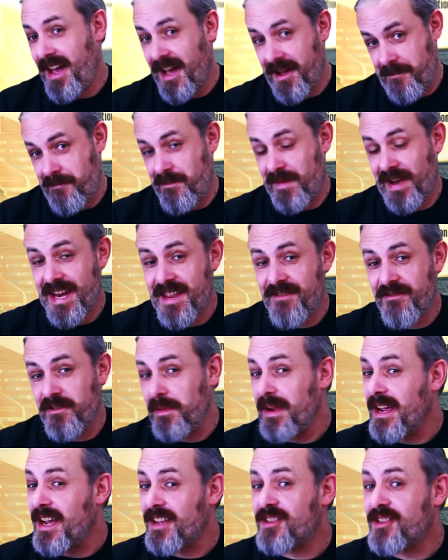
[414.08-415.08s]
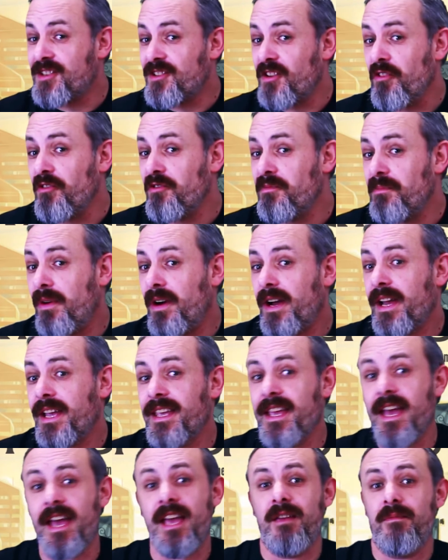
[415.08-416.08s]
Unbelievably, a
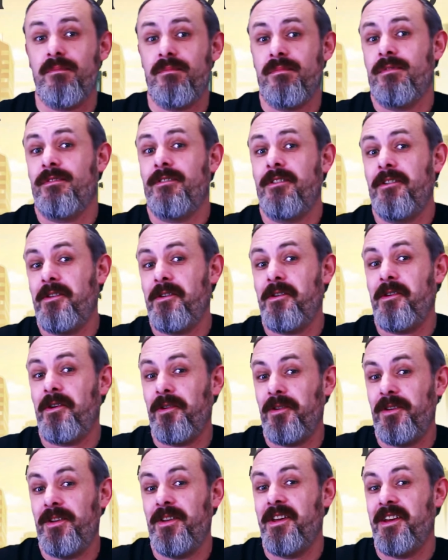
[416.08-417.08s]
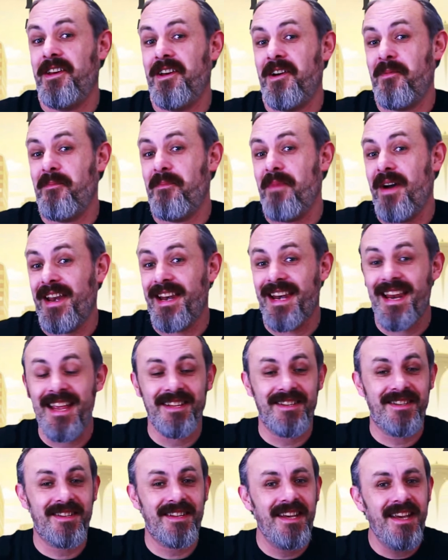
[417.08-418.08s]
Stonemaier game on my
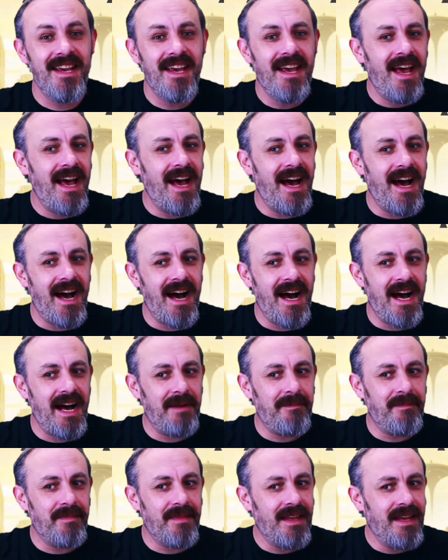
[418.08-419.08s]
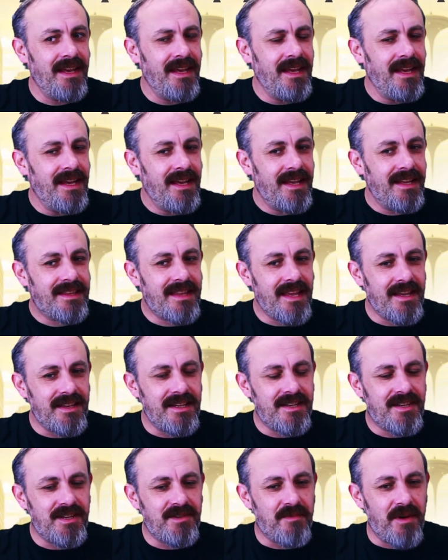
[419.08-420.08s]
list. Now
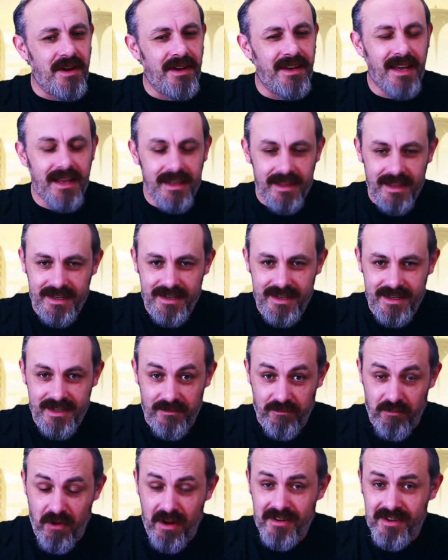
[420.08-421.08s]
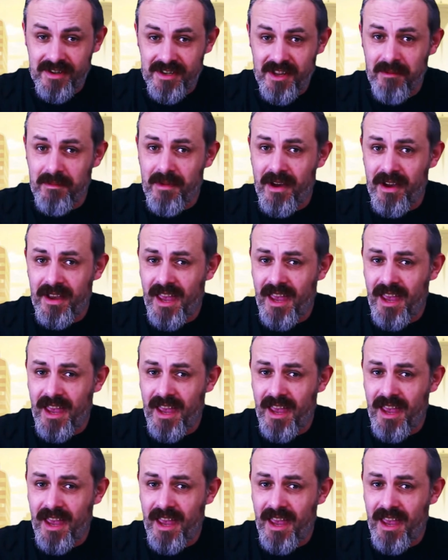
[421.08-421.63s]
this is the one Stonemaier